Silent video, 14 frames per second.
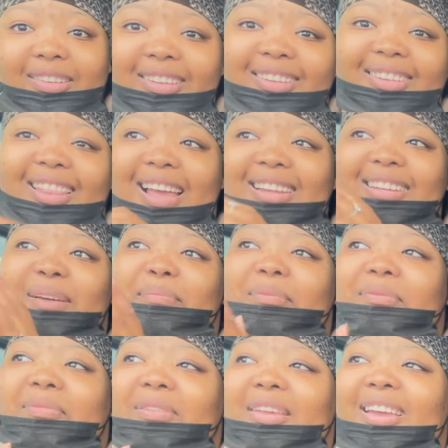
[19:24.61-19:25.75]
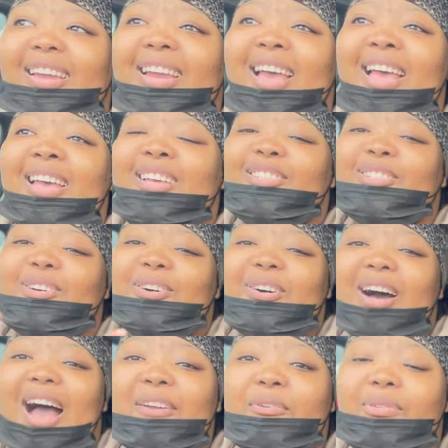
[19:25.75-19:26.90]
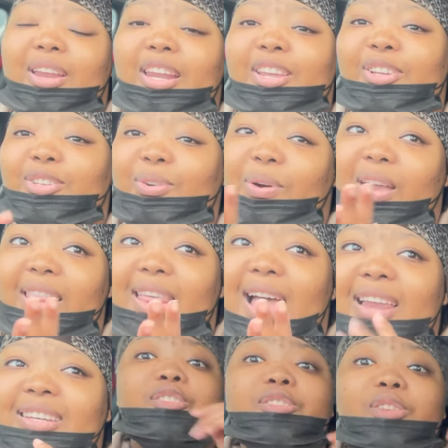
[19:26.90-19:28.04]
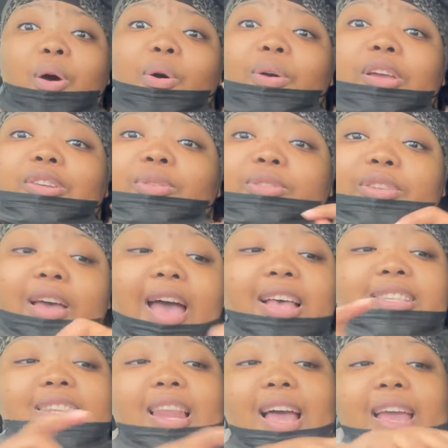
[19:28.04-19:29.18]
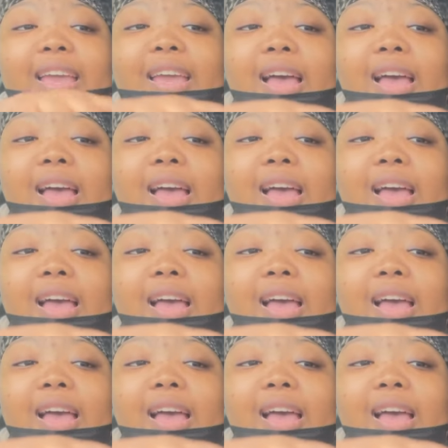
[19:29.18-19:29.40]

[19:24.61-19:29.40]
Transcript: That type of thing. So I really enjoy that. So it also has like